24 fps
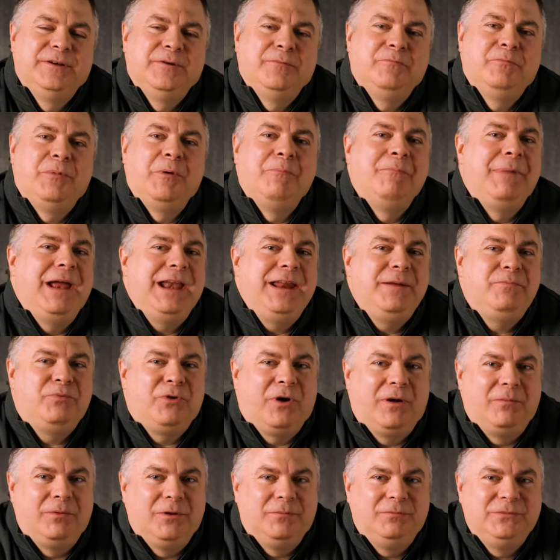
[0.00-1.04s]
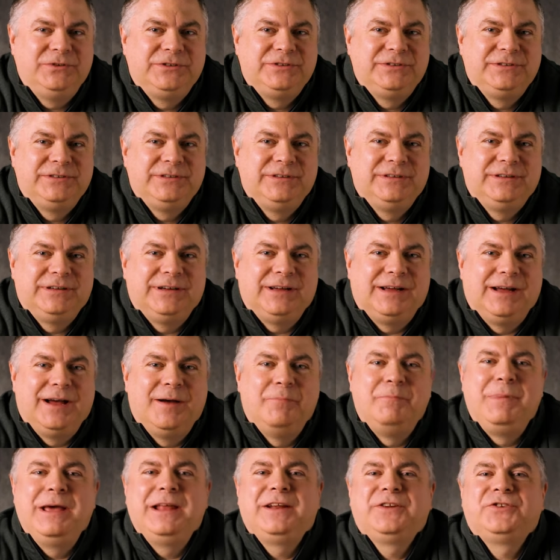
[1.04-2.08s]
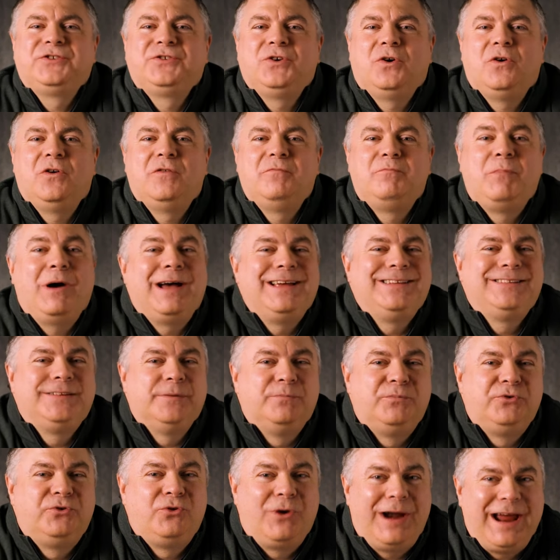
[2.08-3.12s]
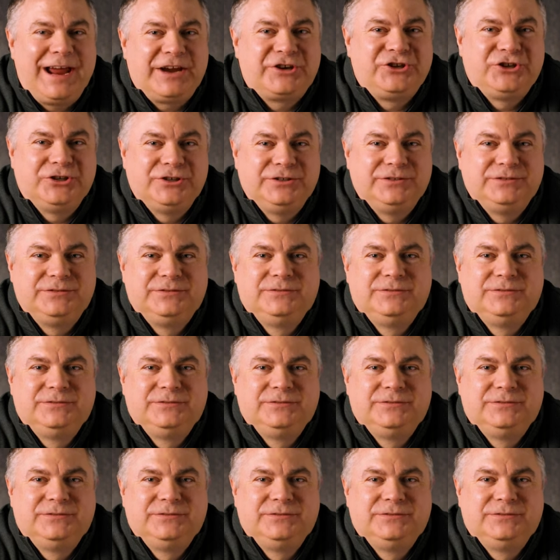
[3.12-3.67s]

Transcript: But many problems are better solved by subtraction,